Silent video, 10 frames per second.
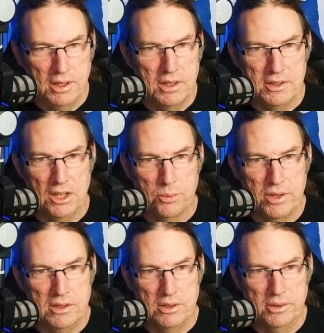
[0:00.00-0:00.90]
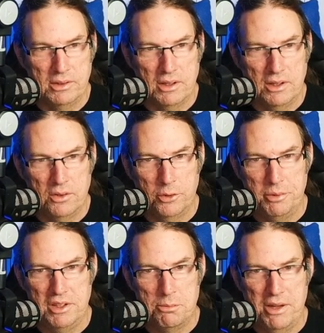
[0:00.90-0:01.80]
The other way to do it would
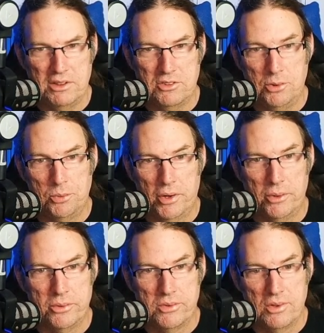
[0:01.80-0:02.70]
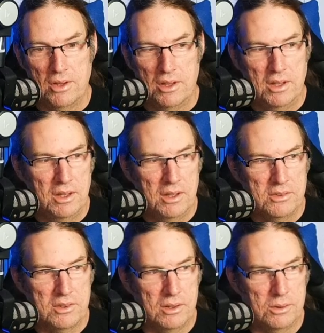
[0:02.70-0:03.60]
be to make 2 rows.
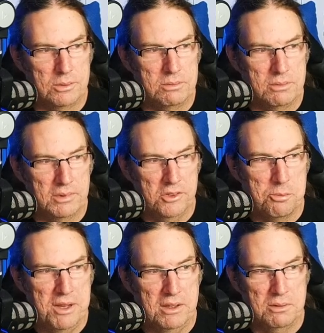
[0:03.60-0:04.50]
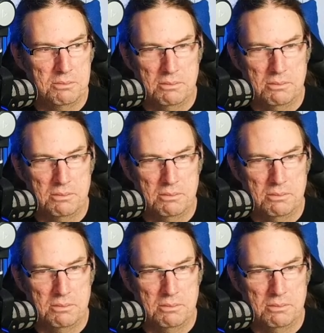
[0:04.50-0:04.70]
So let's make